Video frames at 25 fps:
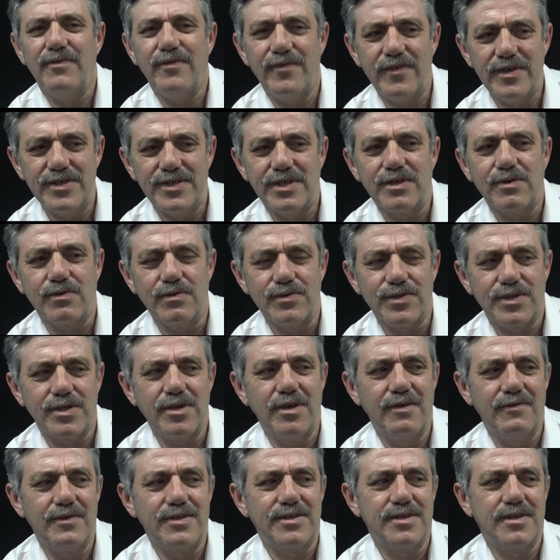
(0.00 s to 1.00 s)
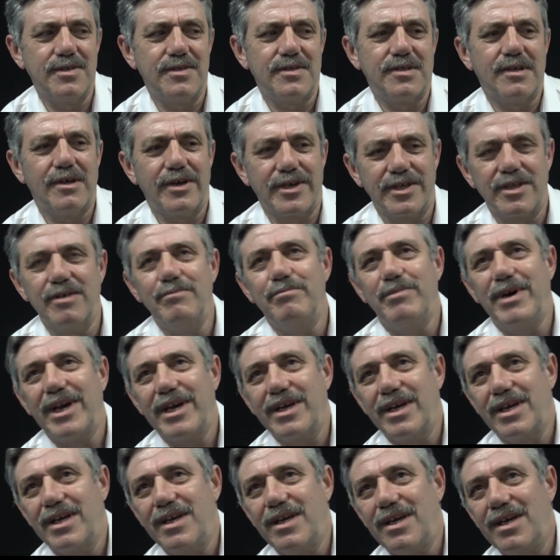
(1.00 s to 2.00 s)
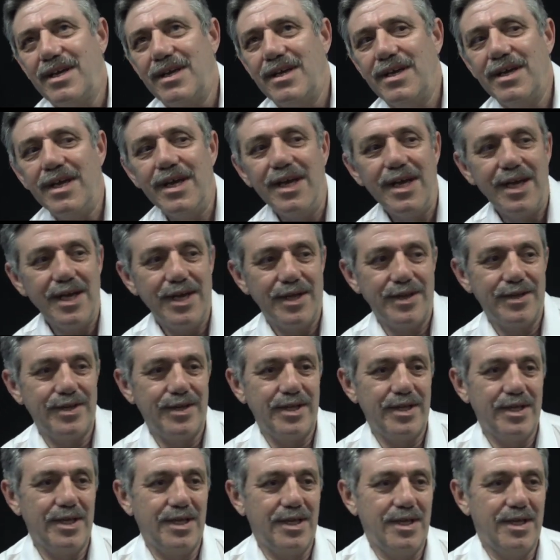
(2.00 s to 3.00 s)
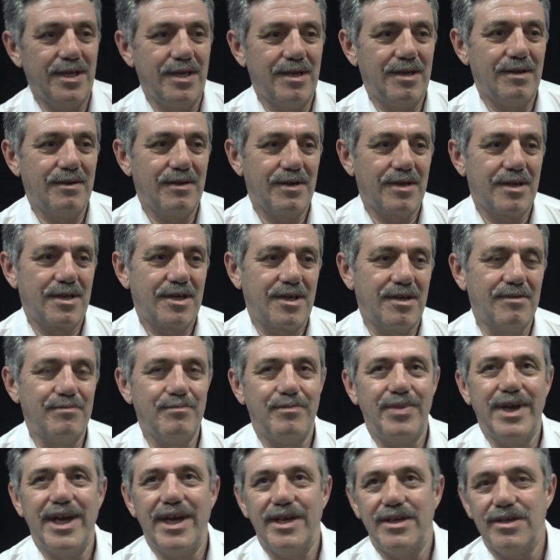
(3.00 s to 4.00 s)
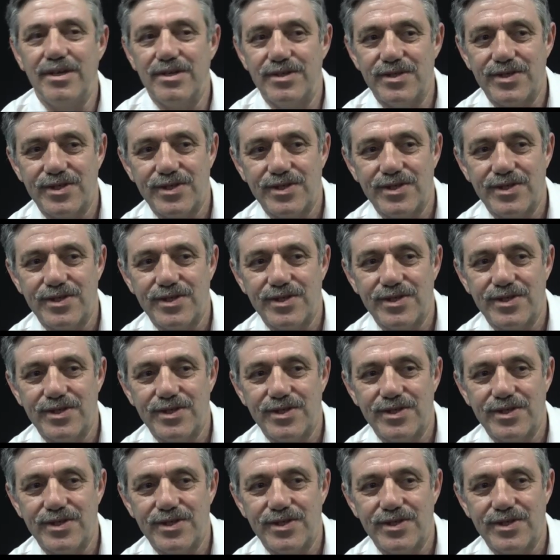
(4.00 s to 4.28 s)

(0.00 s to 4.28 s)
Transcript: physical services like the buggy, the companion